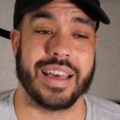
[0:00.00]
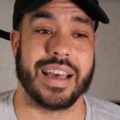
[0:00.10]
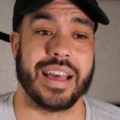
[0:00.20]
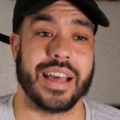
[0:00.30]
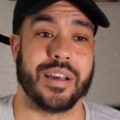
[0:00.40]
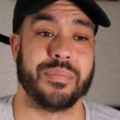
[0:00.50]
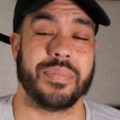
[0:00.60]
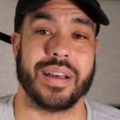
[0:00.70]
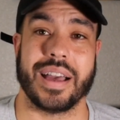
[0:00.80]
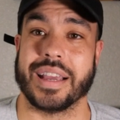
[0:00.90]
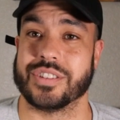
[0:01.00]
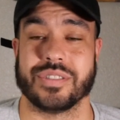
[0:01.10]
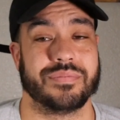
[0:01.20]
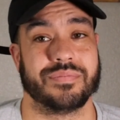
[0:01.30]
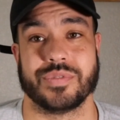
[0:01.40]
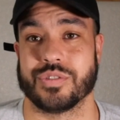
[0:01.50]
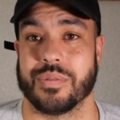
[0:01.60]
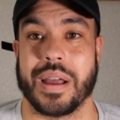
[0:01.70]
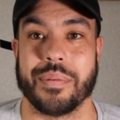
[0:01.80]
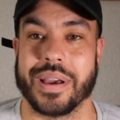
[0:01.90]
I just
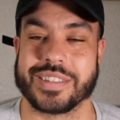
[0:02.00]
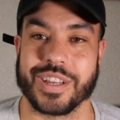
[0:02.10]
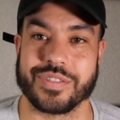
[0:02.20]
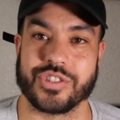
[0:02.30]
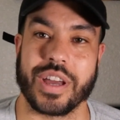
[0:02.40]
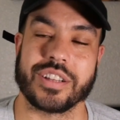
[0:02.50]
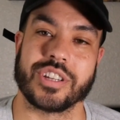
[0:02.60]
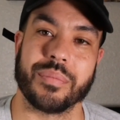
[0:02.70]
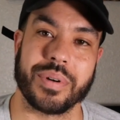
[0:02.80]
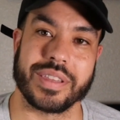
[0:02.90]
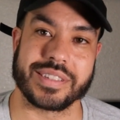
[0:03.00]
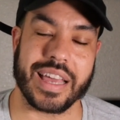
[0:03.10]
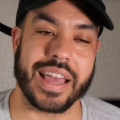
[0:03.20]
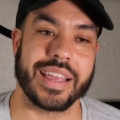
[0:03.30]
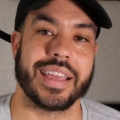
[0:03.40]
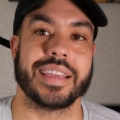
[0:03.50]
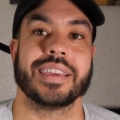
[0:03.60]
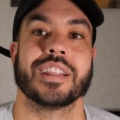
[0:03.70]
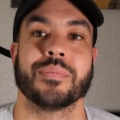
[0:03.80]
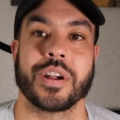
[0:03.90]
remind myself to try to jump on the site and
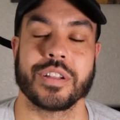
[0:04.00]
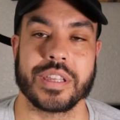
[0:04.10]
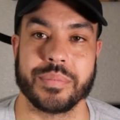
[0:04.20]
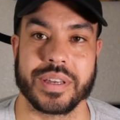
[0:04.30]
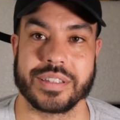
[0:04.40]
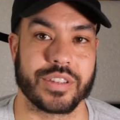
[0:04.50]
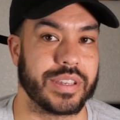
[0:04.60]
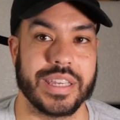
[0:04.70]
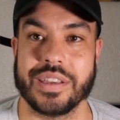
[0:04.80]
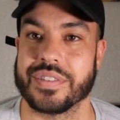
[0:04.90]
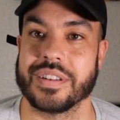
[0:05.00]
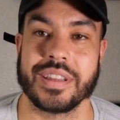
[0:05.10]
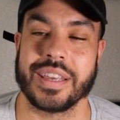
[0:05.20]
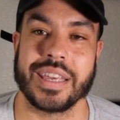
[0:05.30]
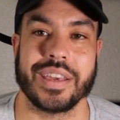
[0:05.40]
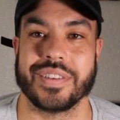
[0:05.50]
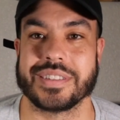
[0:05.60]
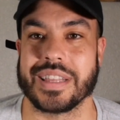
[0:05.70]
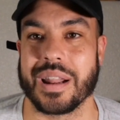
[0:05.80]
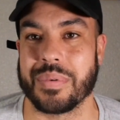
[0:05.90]
get them early, because even if it's
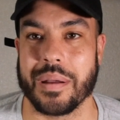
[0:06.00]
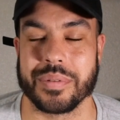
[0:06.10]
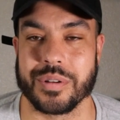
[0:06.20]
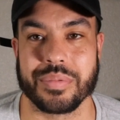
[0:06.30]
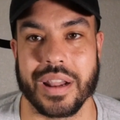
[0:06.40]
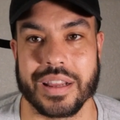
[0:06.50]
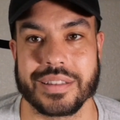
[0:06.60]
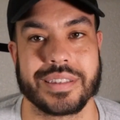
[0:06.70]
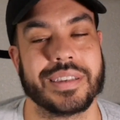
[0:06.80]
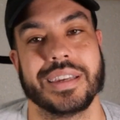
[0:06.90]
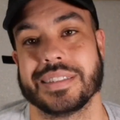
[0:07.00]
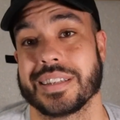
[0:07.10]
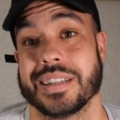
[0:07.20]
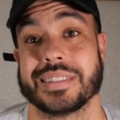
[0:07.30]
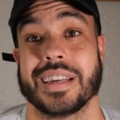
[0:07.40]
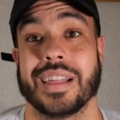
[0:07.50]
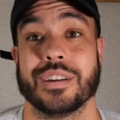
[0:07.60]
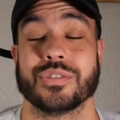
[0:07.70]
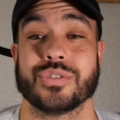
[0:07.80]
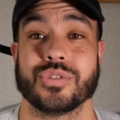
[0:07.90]
not a popular product, it's gonna sell
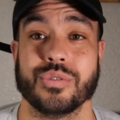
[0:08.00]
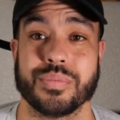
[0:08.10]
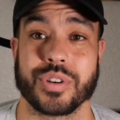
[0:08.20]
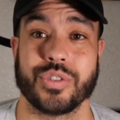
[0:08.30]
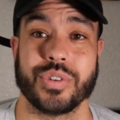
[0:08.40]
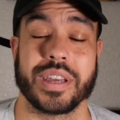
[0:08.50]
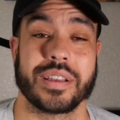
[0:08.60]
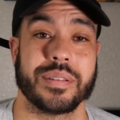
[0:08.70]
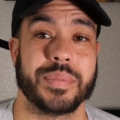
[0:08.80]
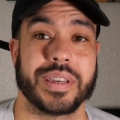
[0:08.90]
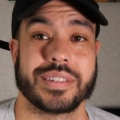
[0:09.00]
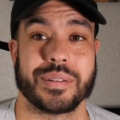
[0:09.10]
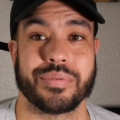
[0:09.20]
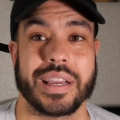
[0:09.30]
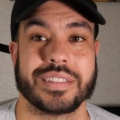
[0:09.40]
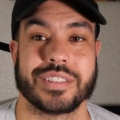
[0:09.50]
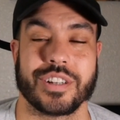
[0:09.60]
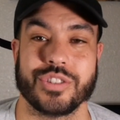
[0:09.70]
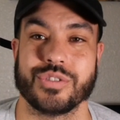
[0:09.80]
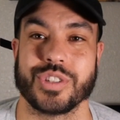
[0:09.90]
out super quick because the prices
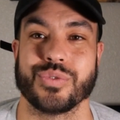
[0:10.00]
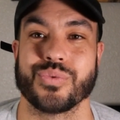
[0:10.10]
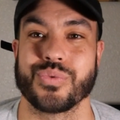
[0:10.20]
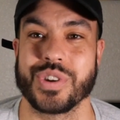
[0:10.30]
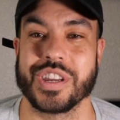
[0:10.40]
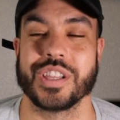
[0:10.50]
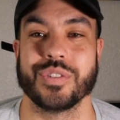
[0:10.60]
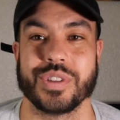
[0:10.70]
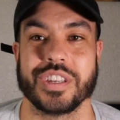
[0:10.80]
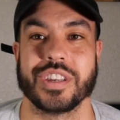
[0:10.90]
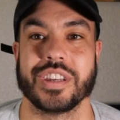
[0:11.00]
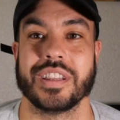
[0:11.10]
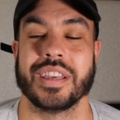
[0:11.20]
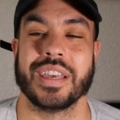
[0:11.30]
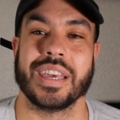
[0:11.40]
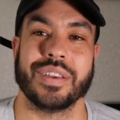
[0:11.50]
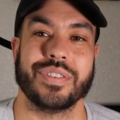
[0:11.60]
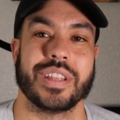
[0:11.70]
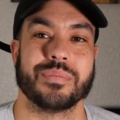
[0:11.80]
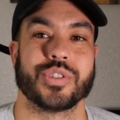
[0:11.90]
are usually really, really good. You
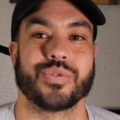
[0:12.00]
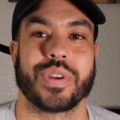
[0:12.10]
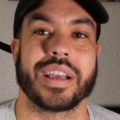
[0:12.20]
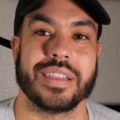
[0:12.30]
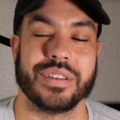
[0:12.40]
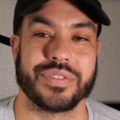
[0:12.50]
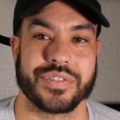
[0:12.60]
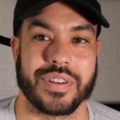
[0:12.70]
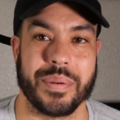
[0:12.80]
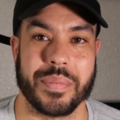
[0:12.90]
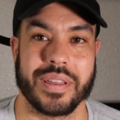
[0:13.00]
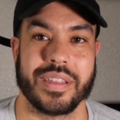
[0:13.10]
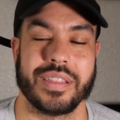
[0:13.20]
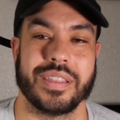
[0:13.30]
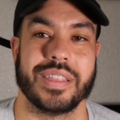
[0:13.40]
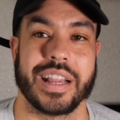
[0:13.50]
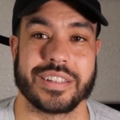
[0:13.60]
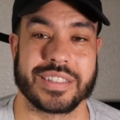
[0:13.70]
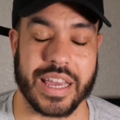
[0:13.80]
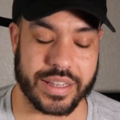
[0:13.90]
get them directly from their
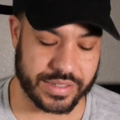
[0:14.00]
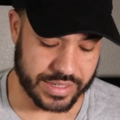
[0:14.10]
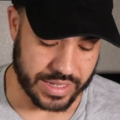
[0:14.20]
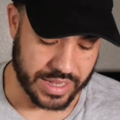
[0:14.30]
sites.